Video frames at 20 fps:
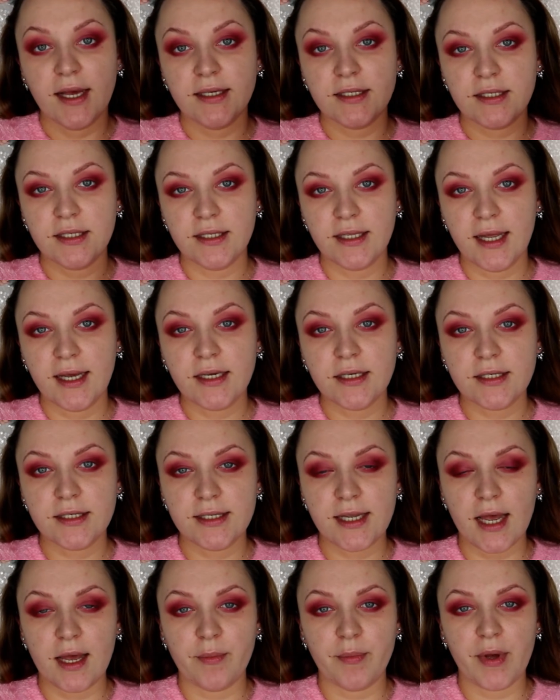As a
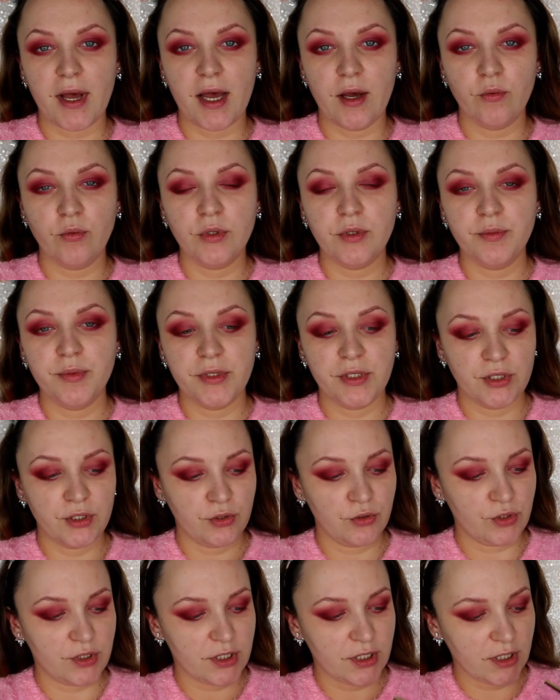next step, I will be
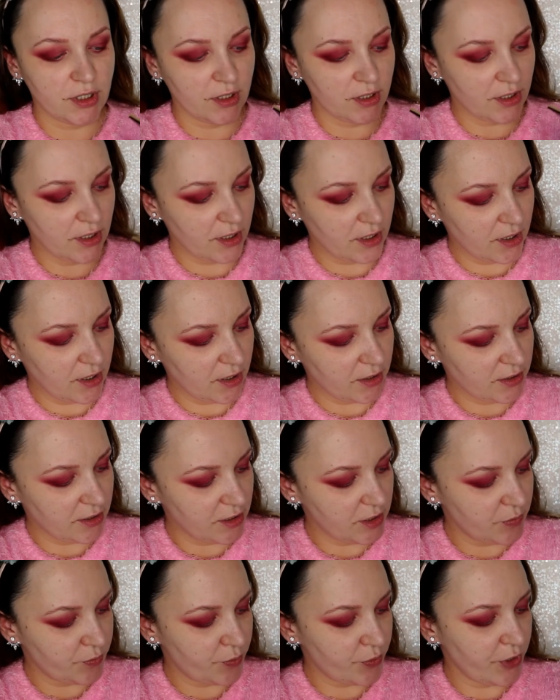using
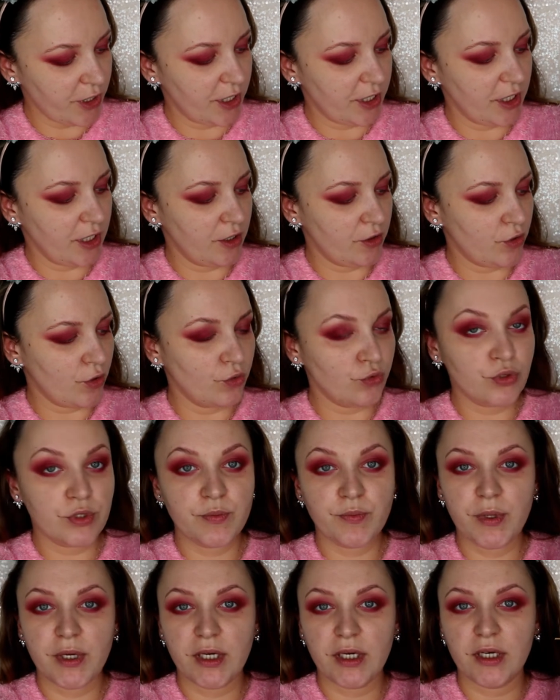this pretty
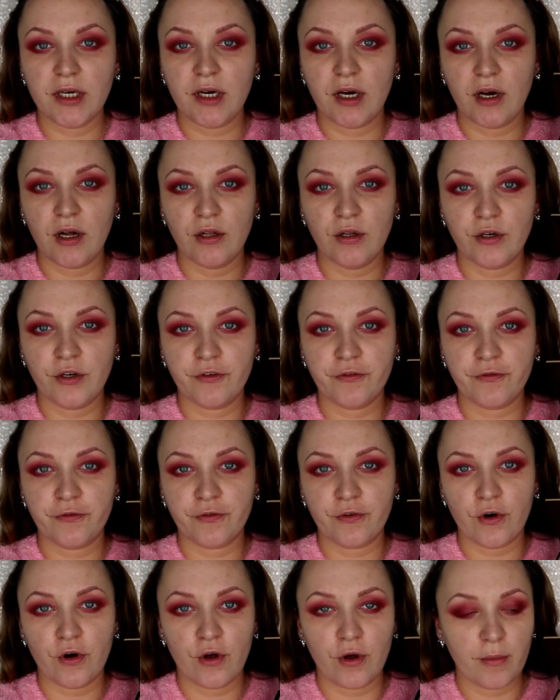rose pink color
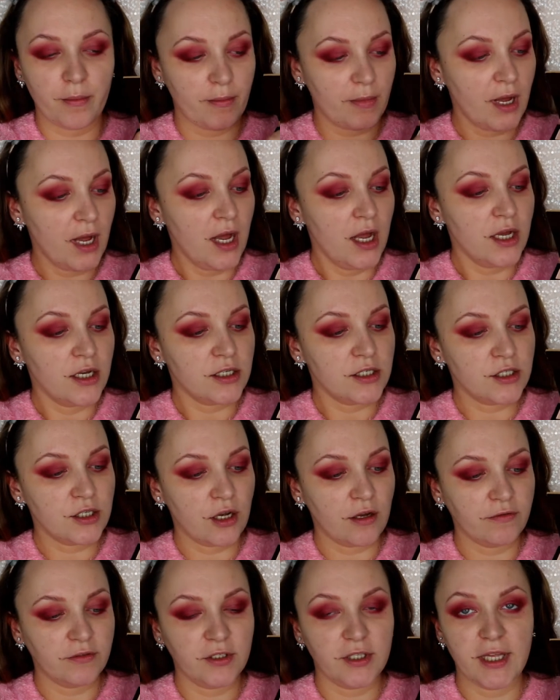from
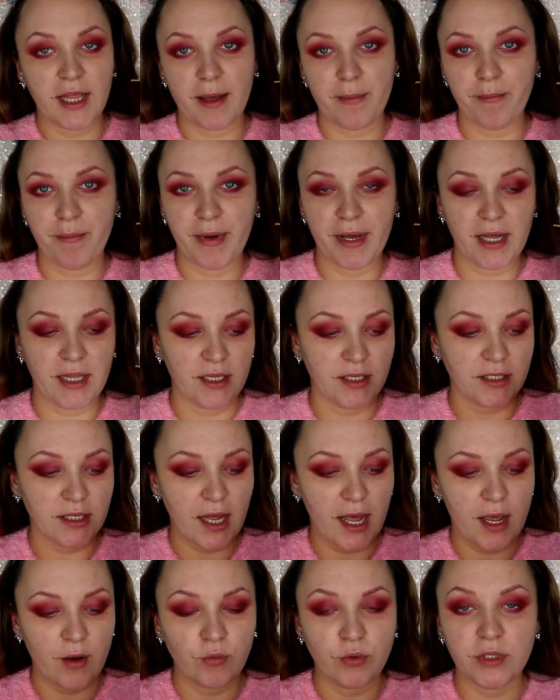Soft Glam
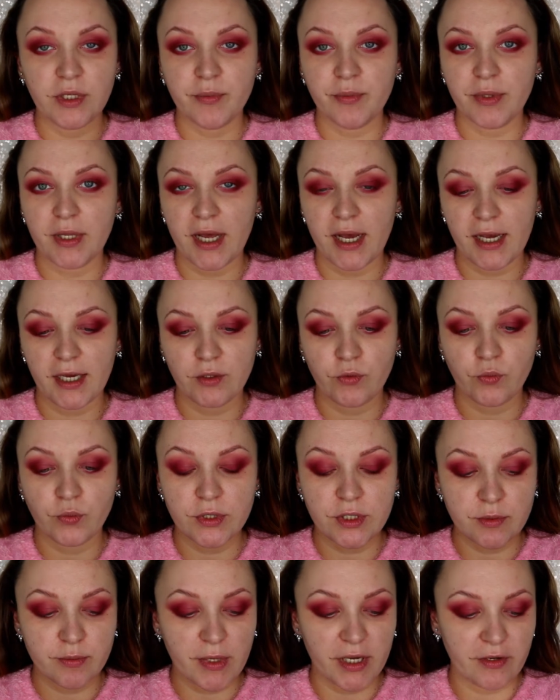palette. I will apply it
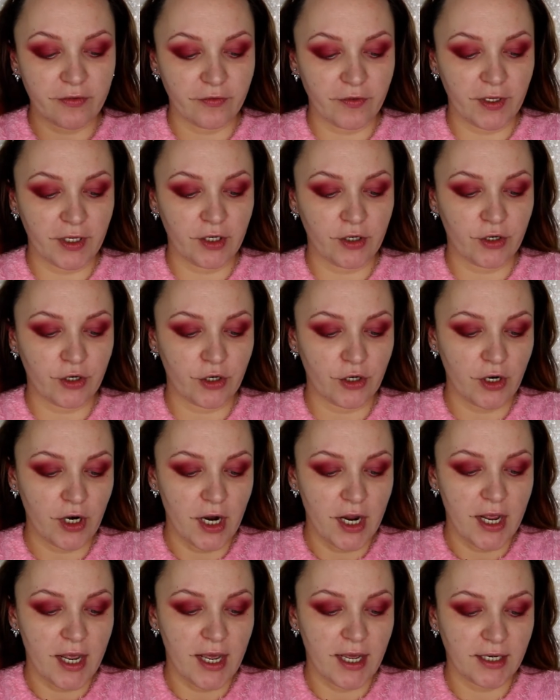with my finger
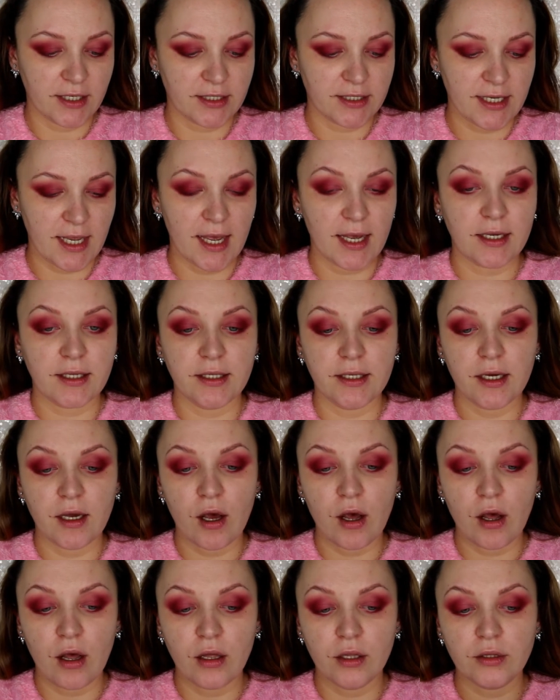exactly
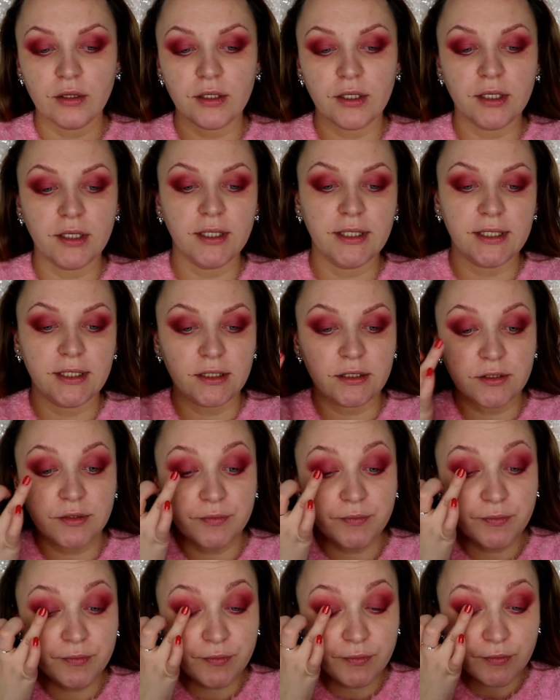on the lid.